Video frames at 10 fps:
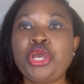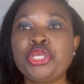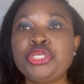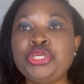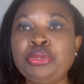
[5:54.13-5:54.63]

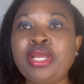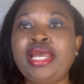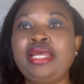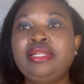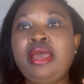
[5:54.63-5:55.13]
you
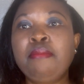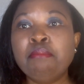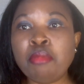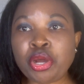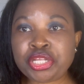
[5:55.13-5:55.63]
can
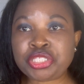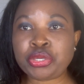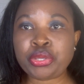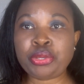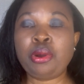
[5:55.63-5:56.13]
monitor
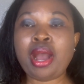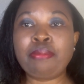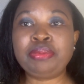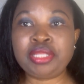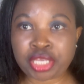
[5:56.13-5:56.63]
your
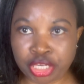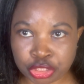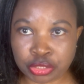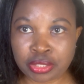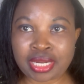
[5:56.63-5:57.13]

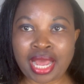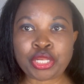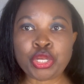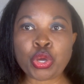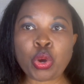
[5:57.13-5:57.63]
application
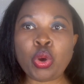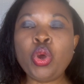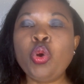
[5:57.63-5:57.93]
and know